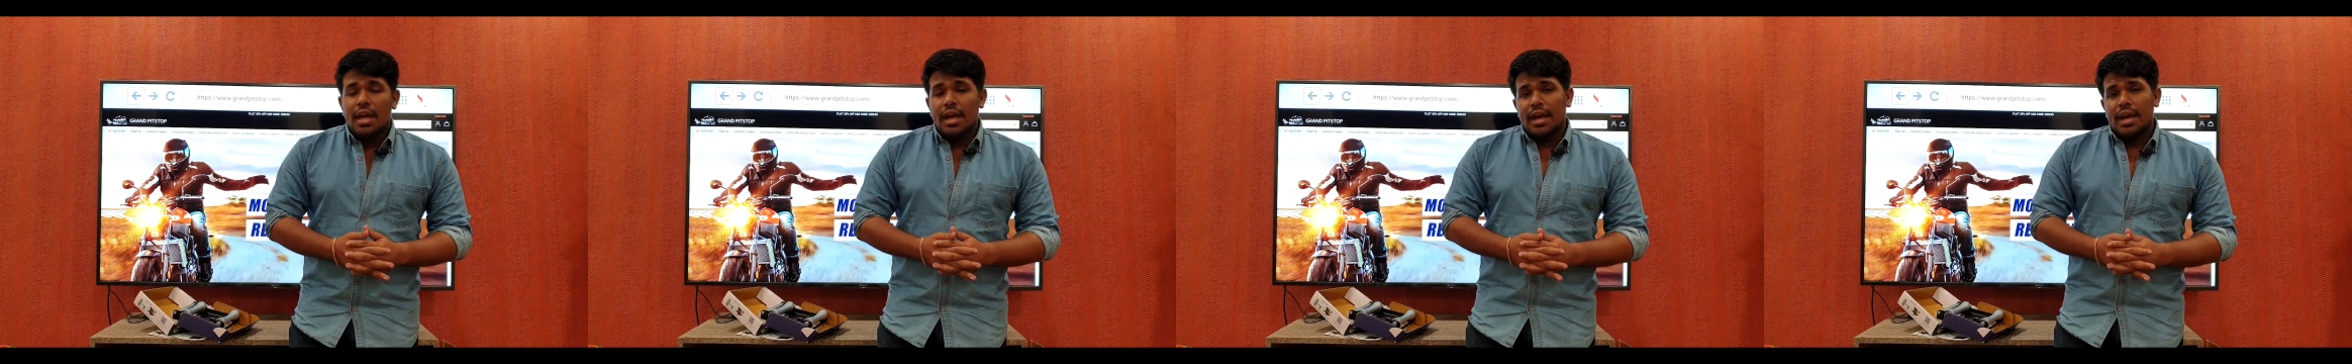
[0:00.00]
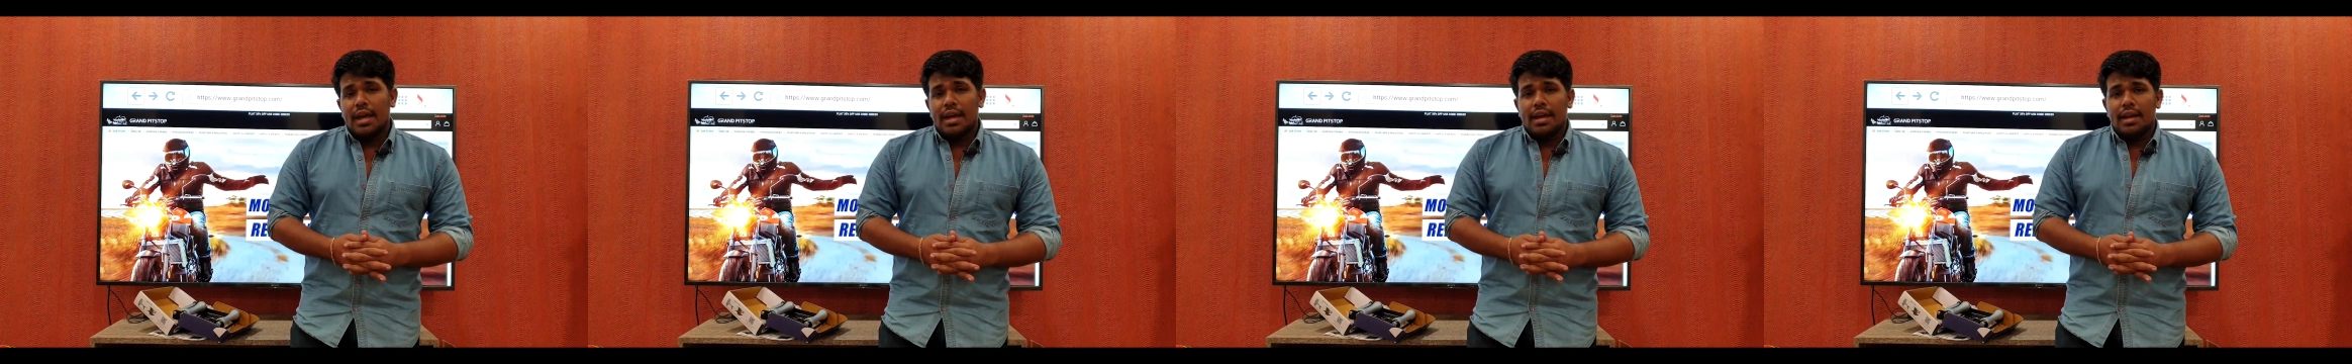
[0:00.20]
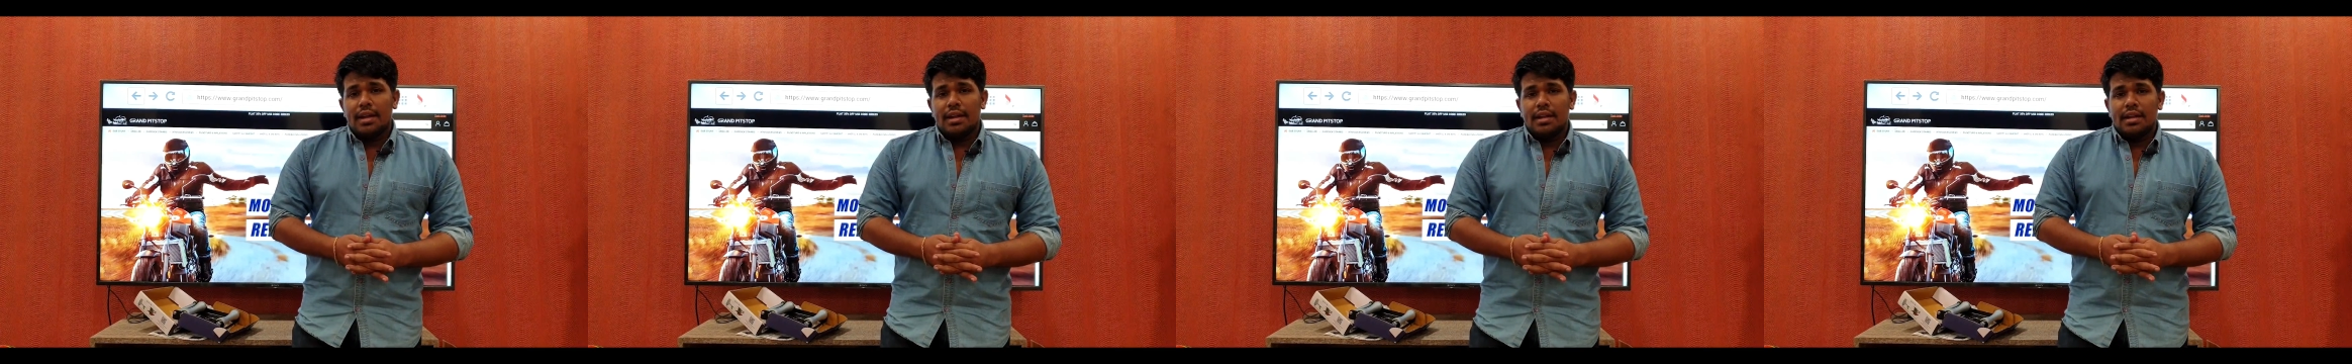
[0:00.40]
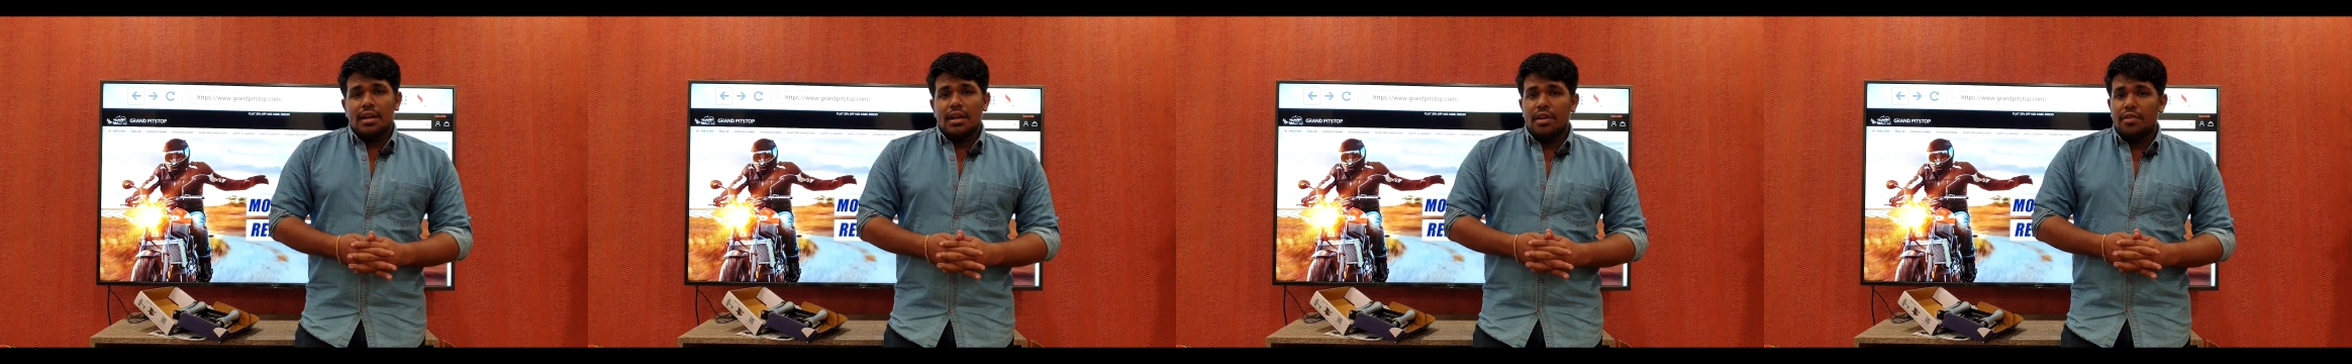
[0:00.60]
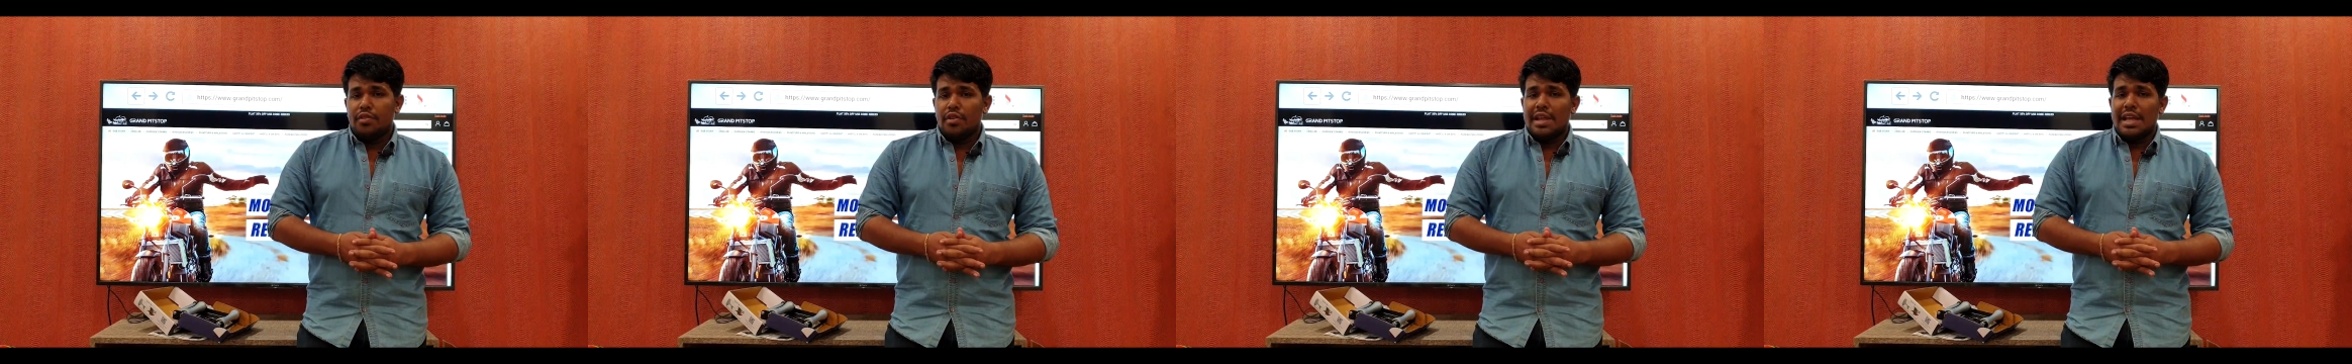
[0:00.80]
And
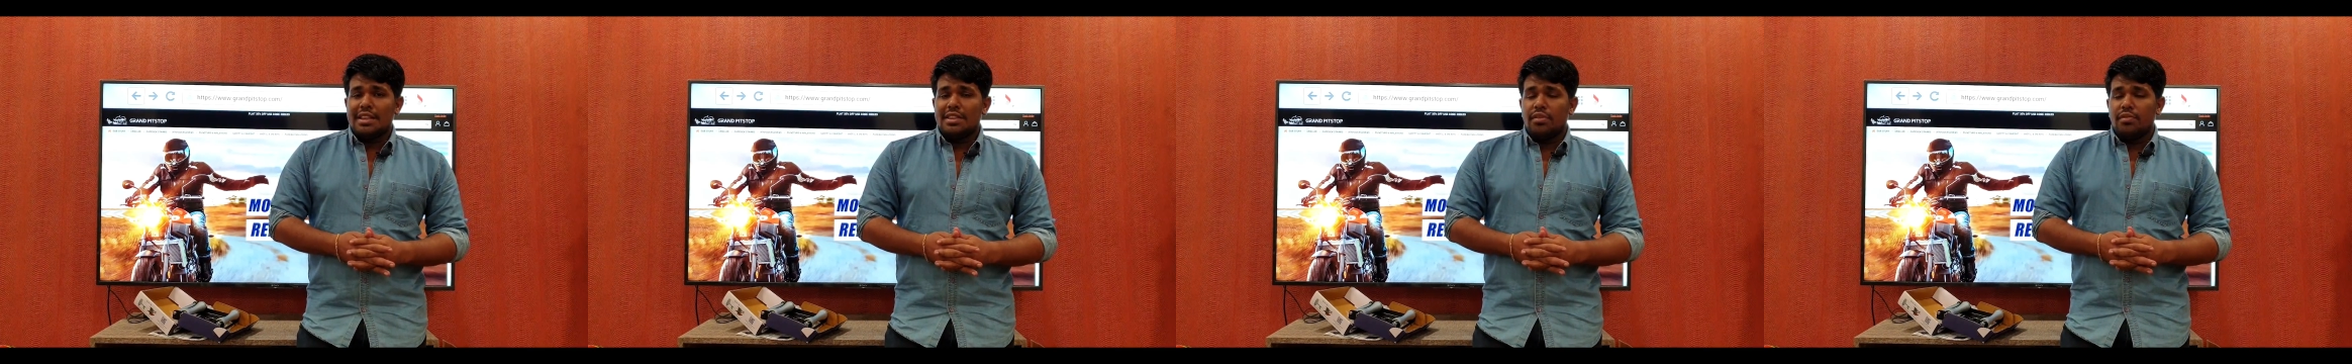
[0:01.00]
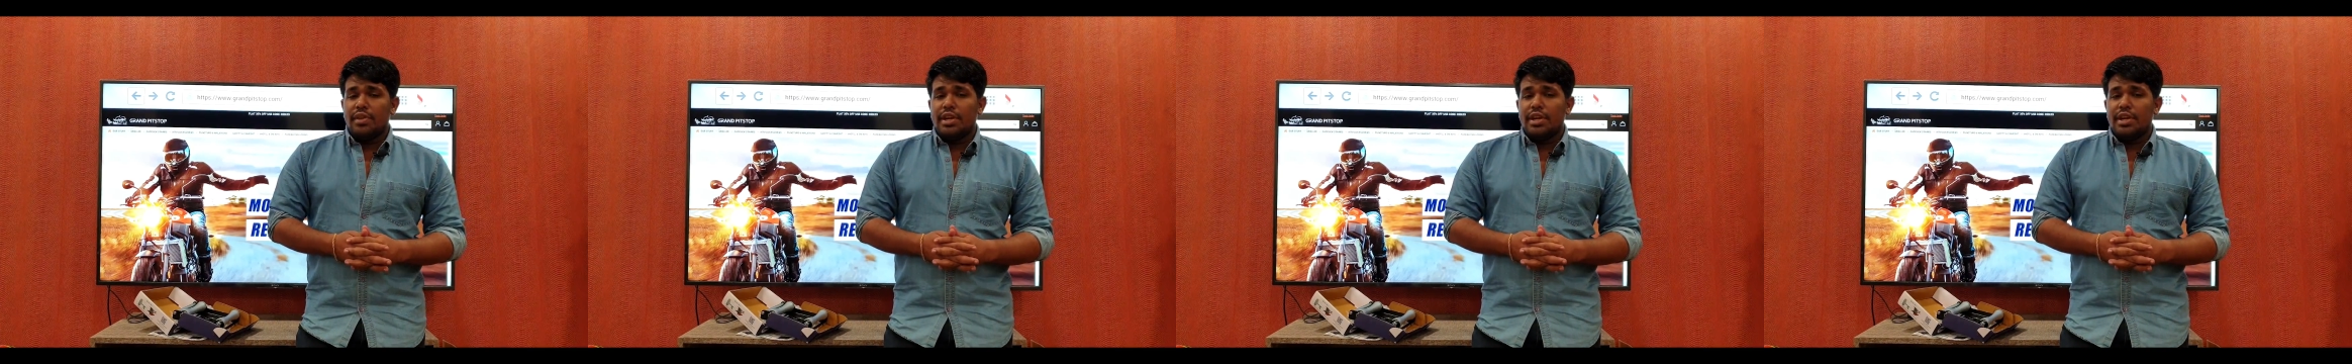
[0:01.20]
if you like the